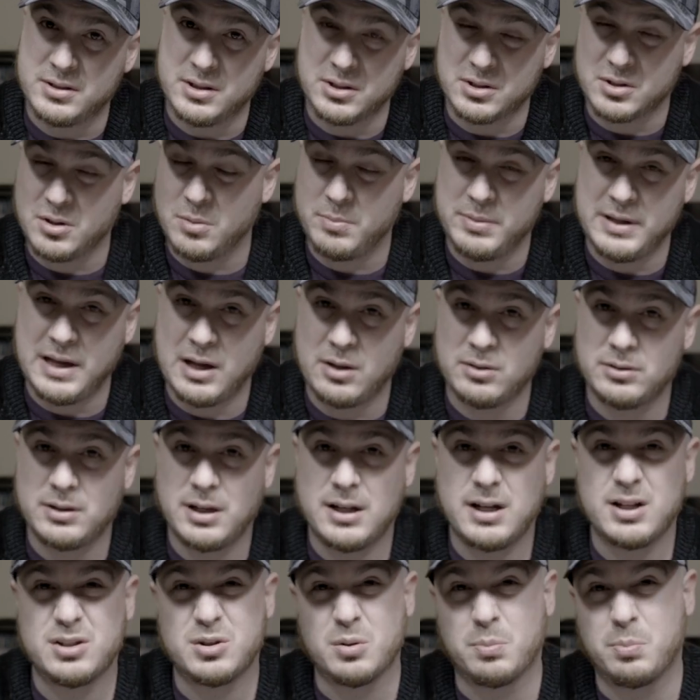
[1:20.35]
This could be
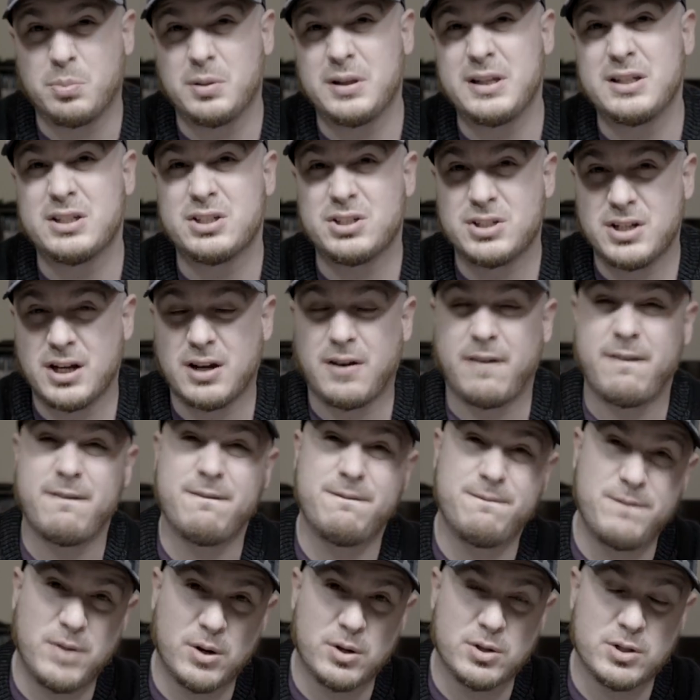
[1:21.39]
outdated, so please check
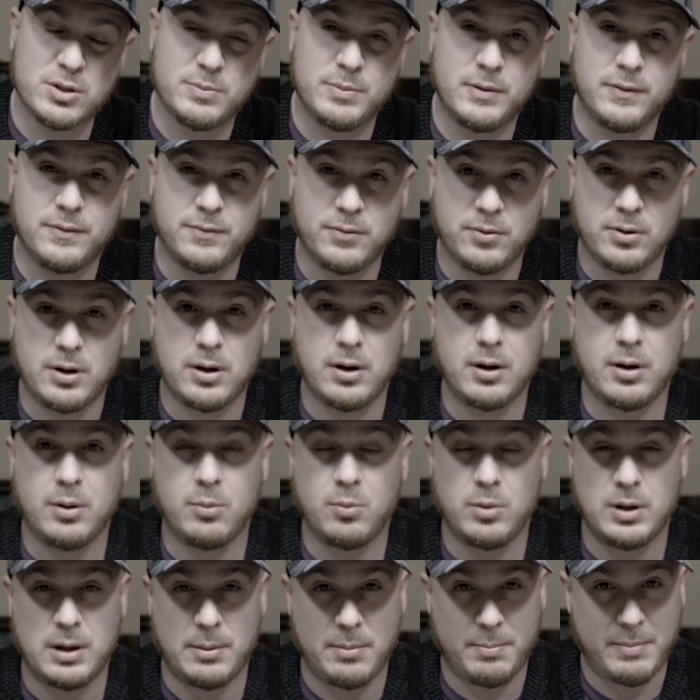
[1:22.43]
first before
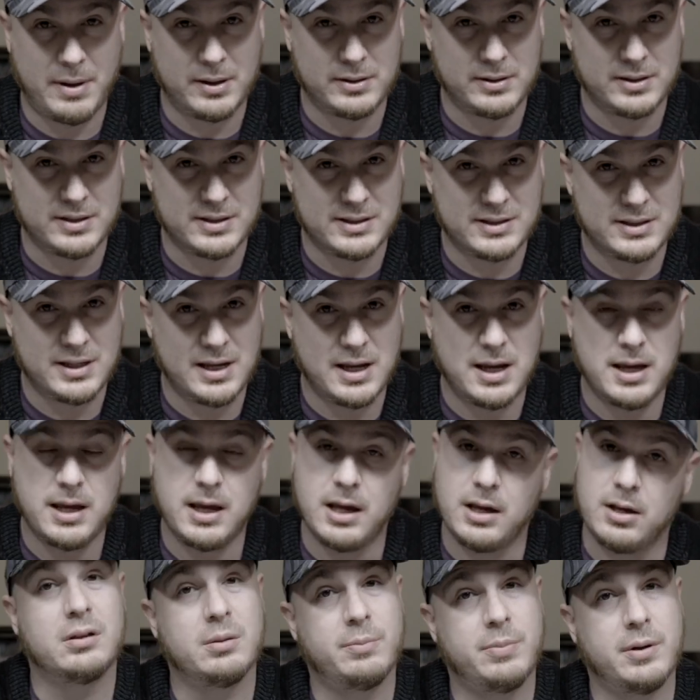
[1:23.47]
what I'm about to
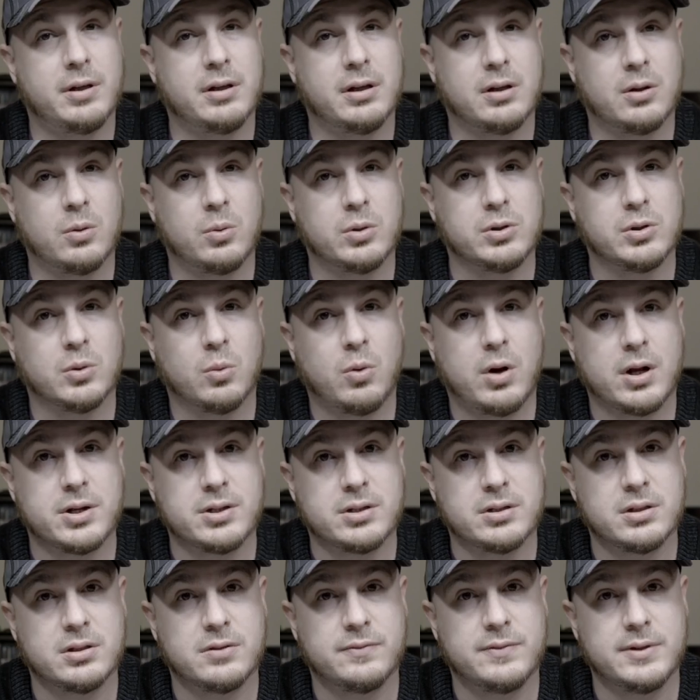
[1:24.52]
say, depending on when you're
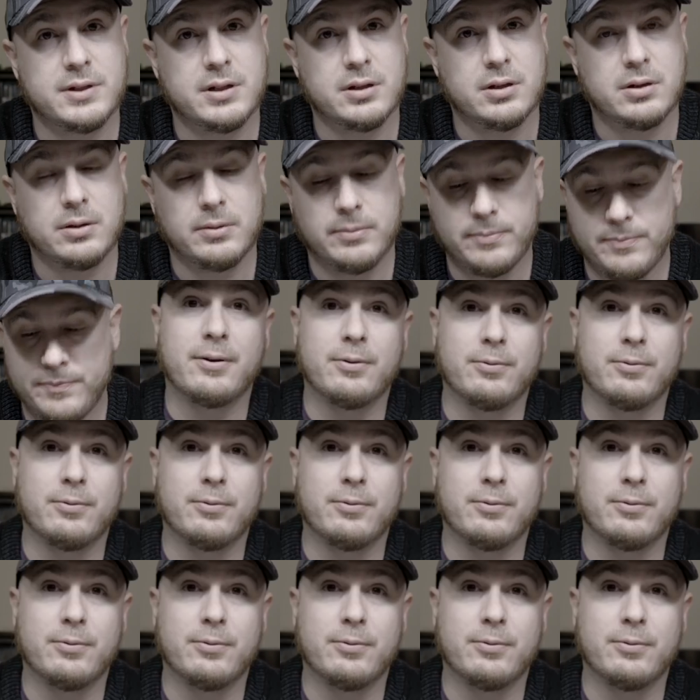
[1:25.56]
watching this video.